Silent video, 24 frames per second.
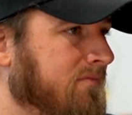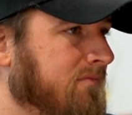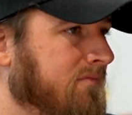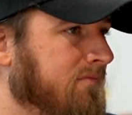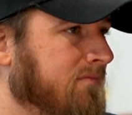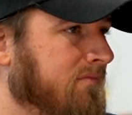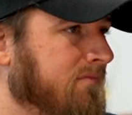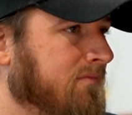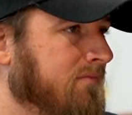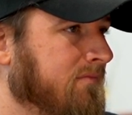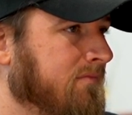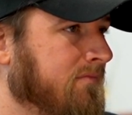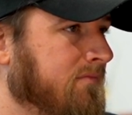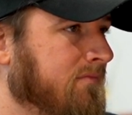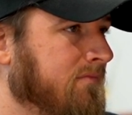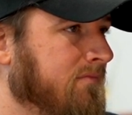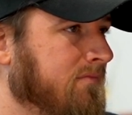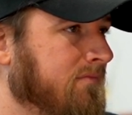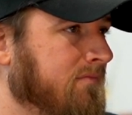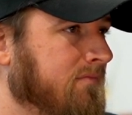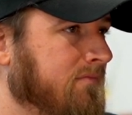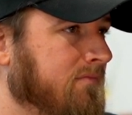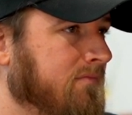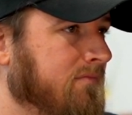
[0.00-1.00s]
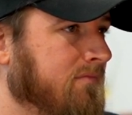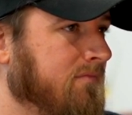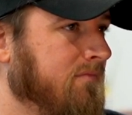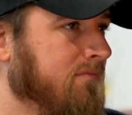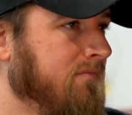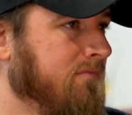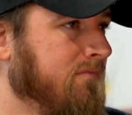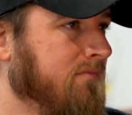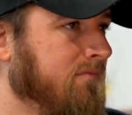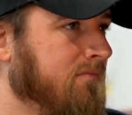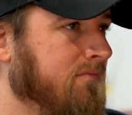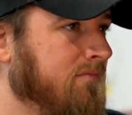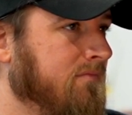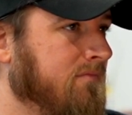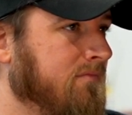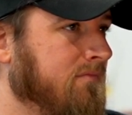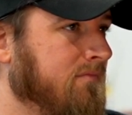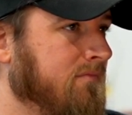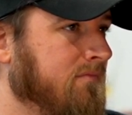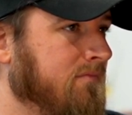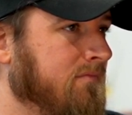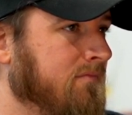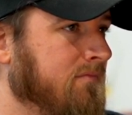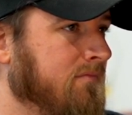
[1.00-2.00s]

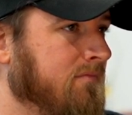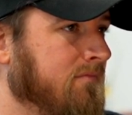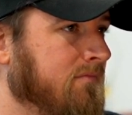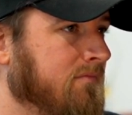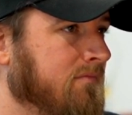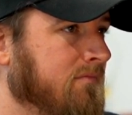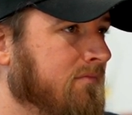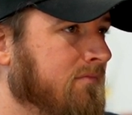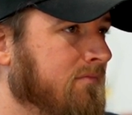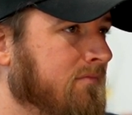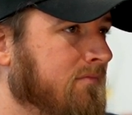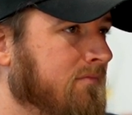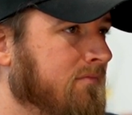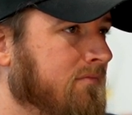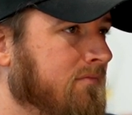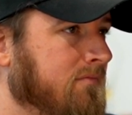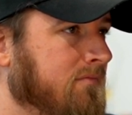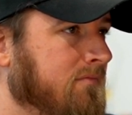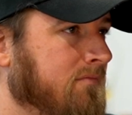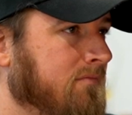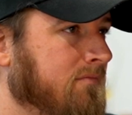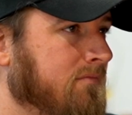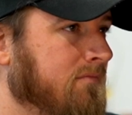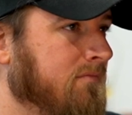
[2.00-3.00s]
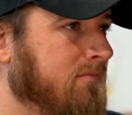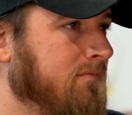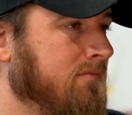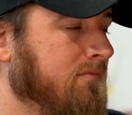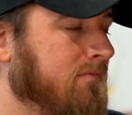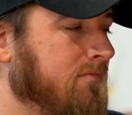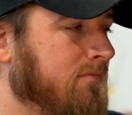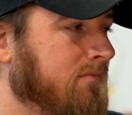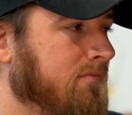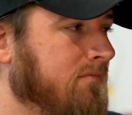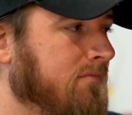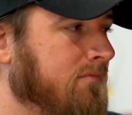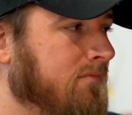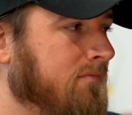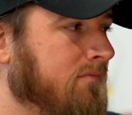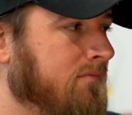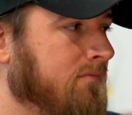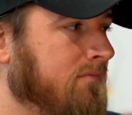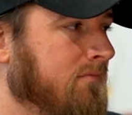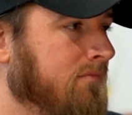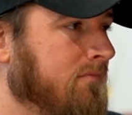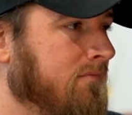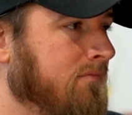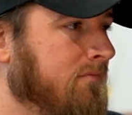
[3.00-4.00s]

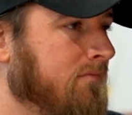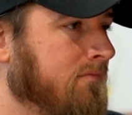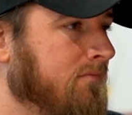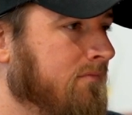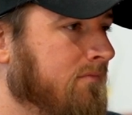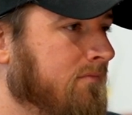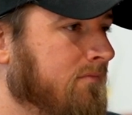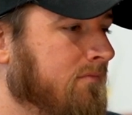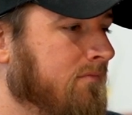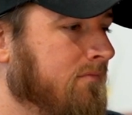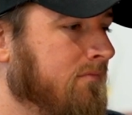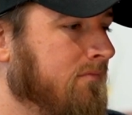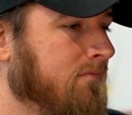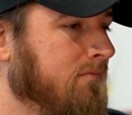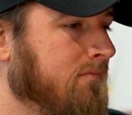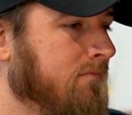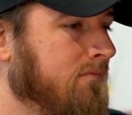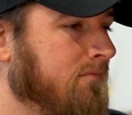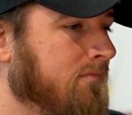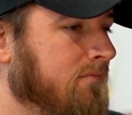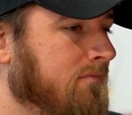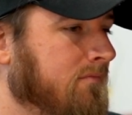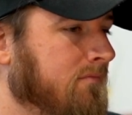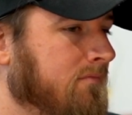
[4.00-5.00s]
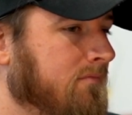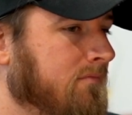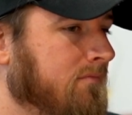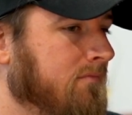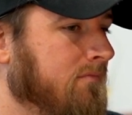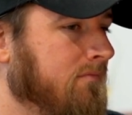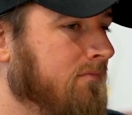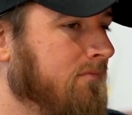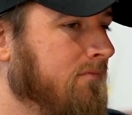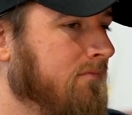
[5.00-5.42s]
(not speaking)